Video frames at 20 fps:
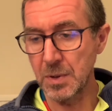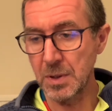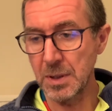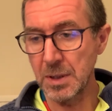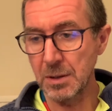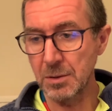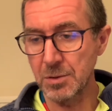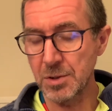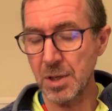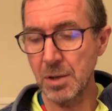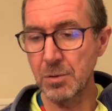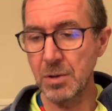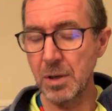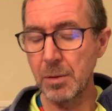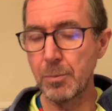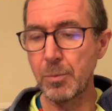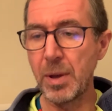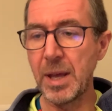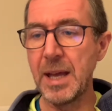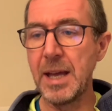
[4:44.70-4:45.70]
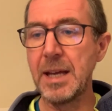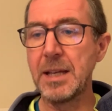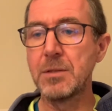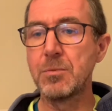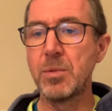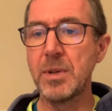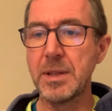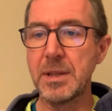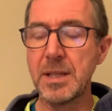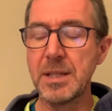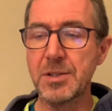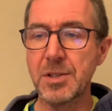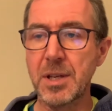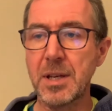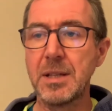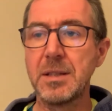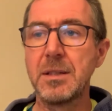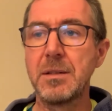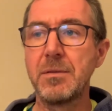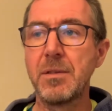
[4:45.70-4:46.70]
so compared with this
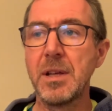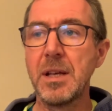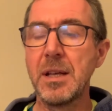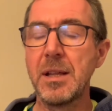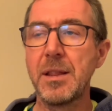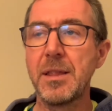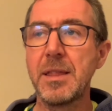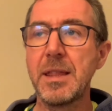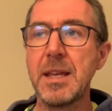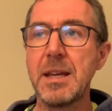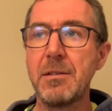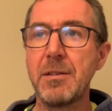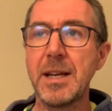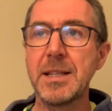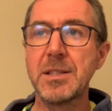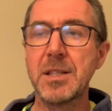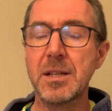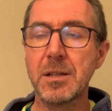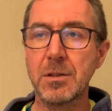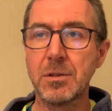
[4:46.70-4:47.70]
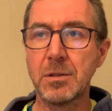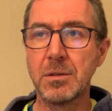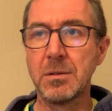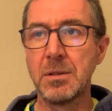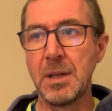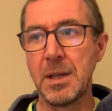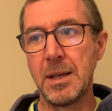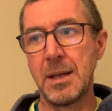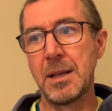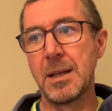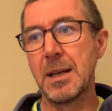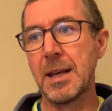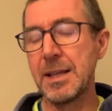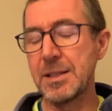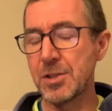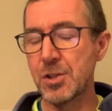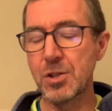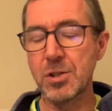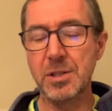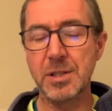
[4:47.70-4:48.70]
kind of theoretical,
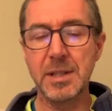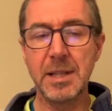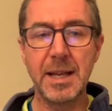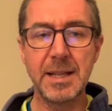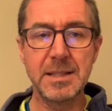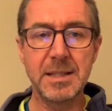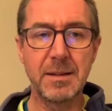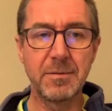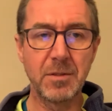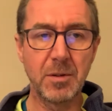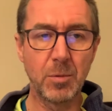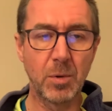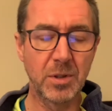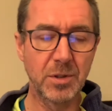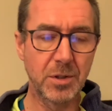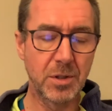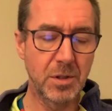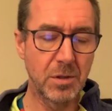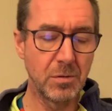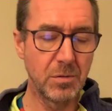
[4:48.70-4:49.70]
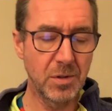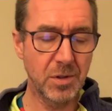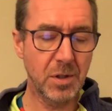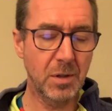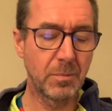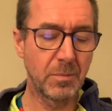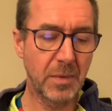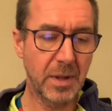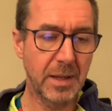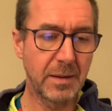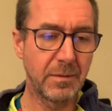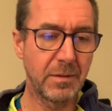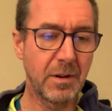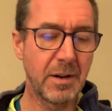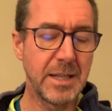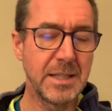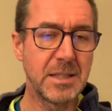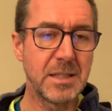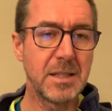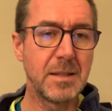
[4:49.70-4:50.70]
let's just let everyone do something for
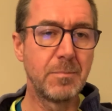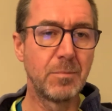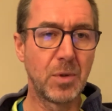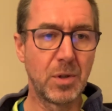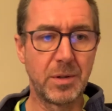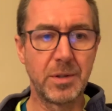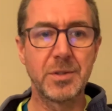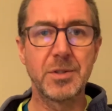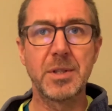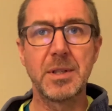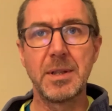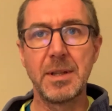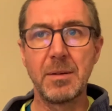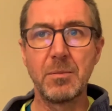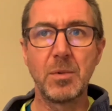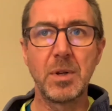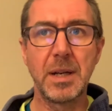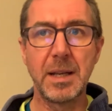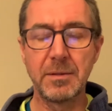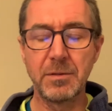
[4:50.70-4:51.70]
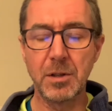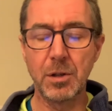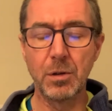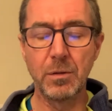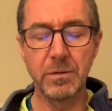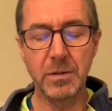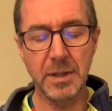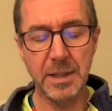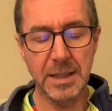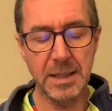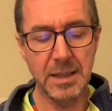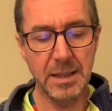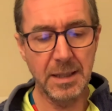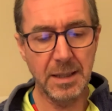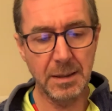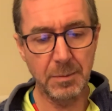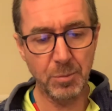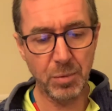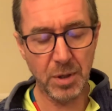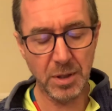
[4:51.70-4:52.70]
18 months and then we'll have a lovely
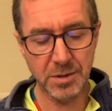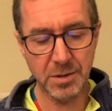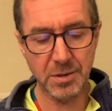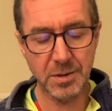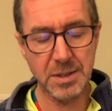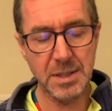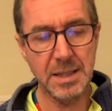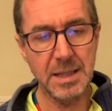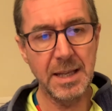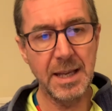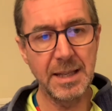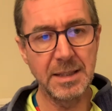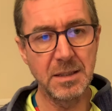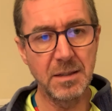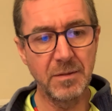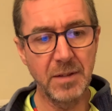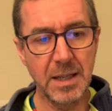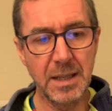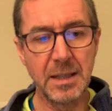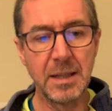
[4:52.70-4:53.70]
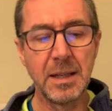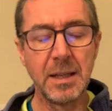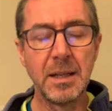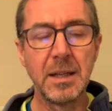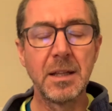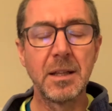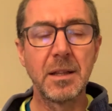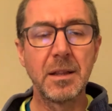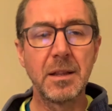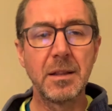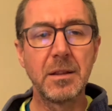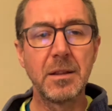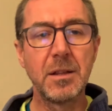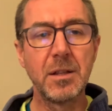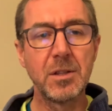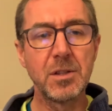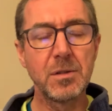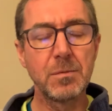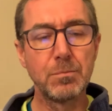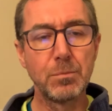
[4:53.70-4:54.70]
product at the end of it,
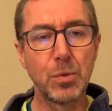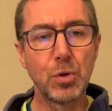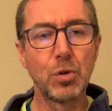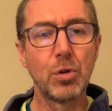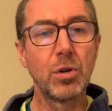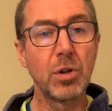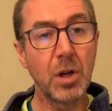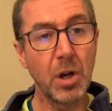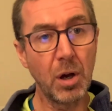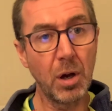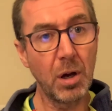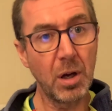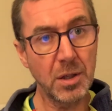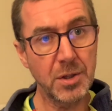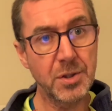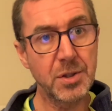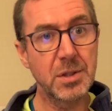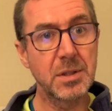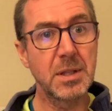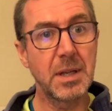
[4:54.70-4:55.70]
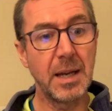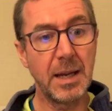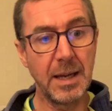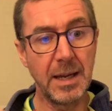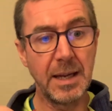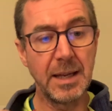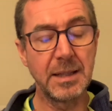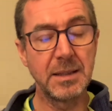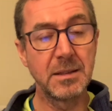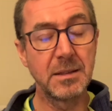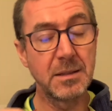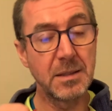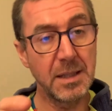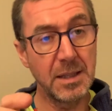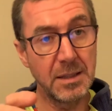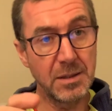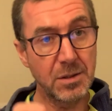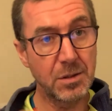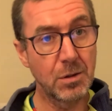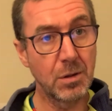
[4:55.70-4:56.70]
there's more cost and
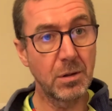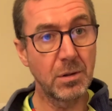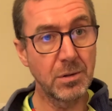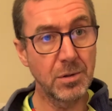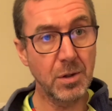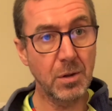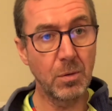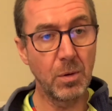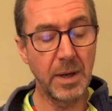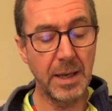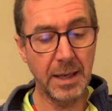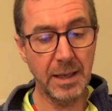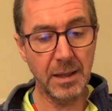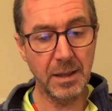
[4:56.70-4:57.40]
it's not as quick.